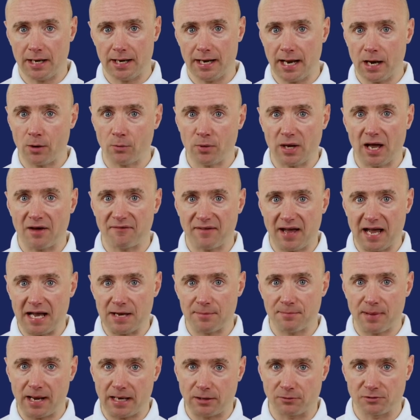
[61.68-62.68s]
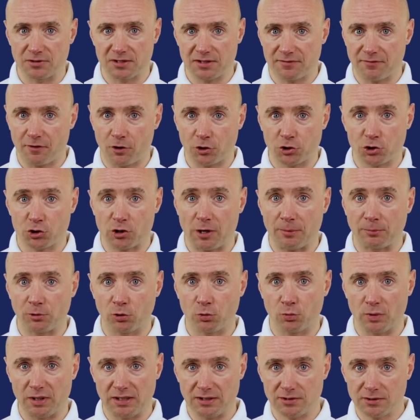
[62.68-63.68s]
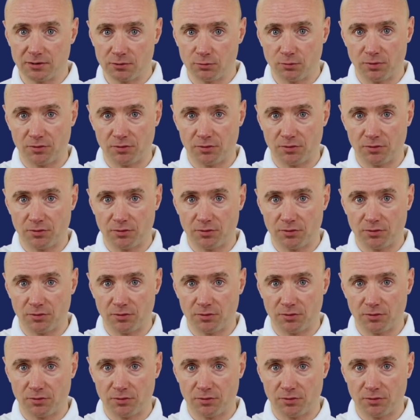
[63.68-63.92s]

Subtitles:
and now we have £8 if our treble wins